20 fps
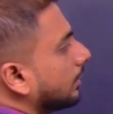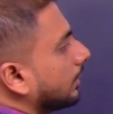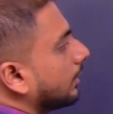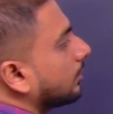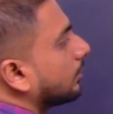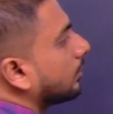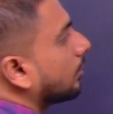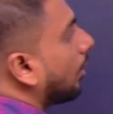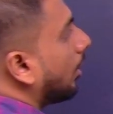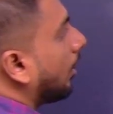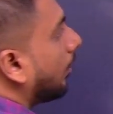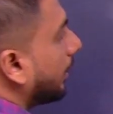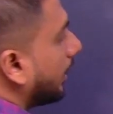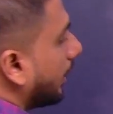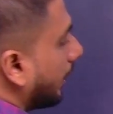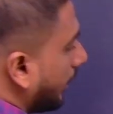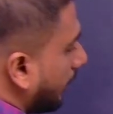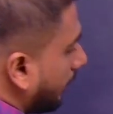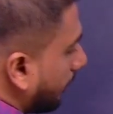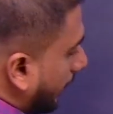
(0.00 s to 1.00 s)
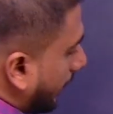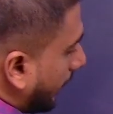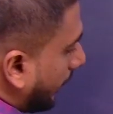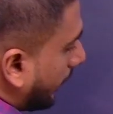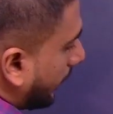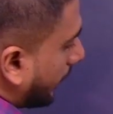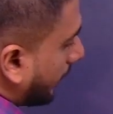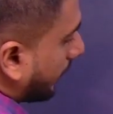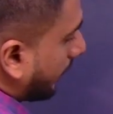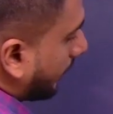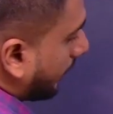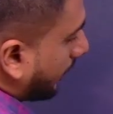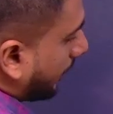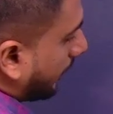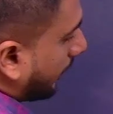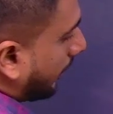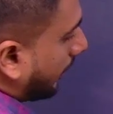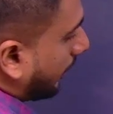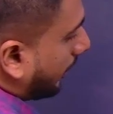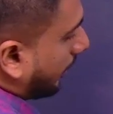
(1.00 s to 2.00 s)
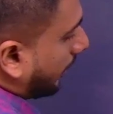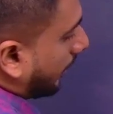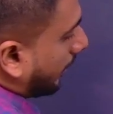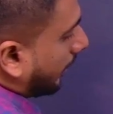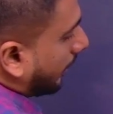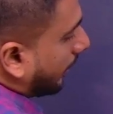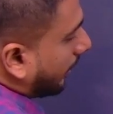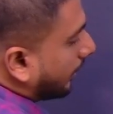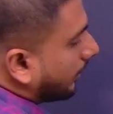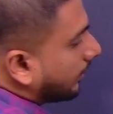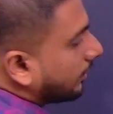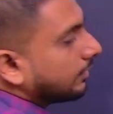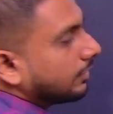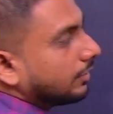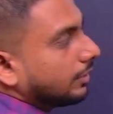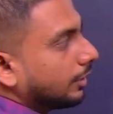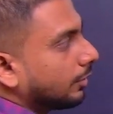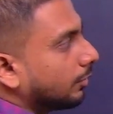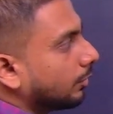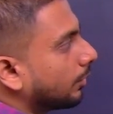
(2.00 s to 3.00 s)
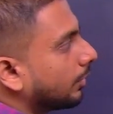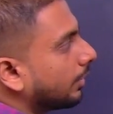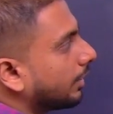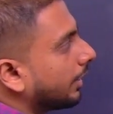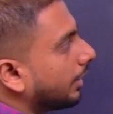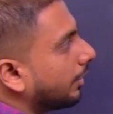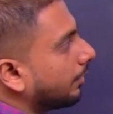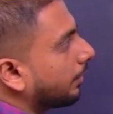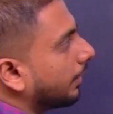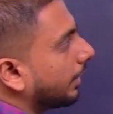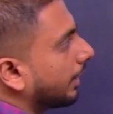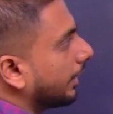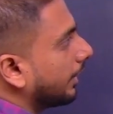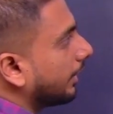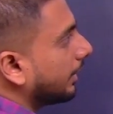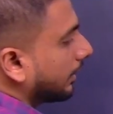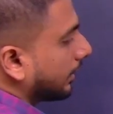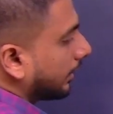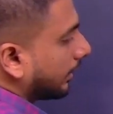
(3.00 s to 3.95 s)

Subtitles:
this common element is denoted by